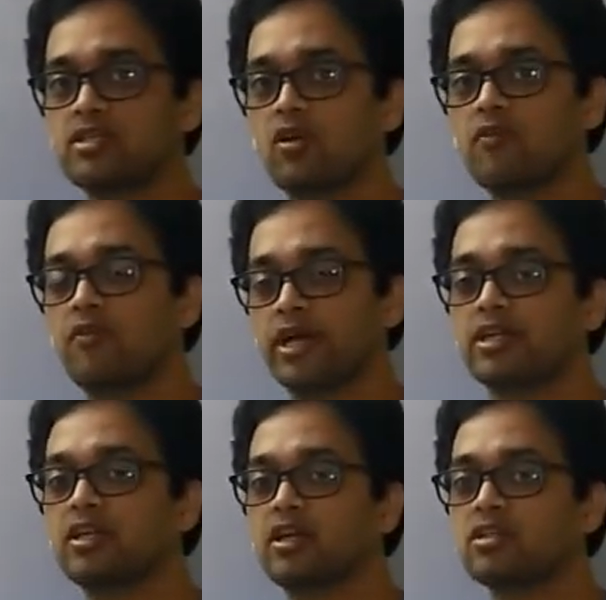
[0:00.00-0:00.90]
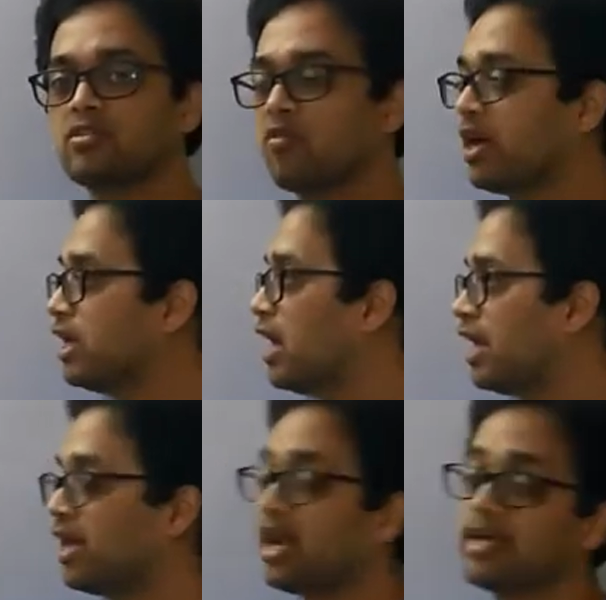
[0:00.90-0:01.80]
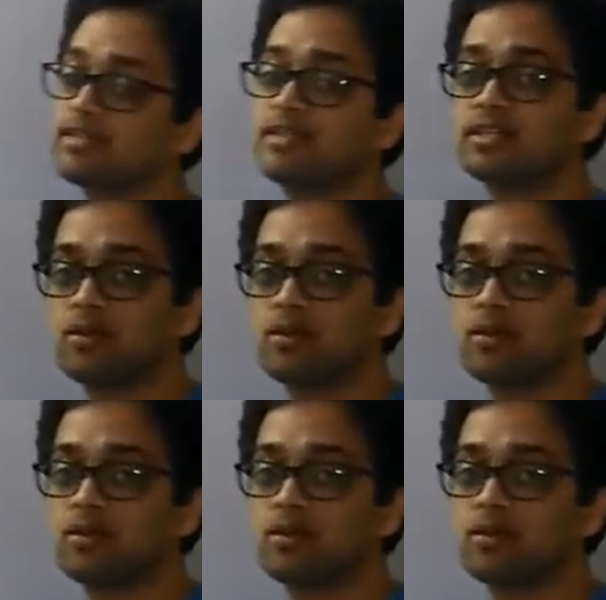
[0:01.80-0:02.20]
of vectors while analyzing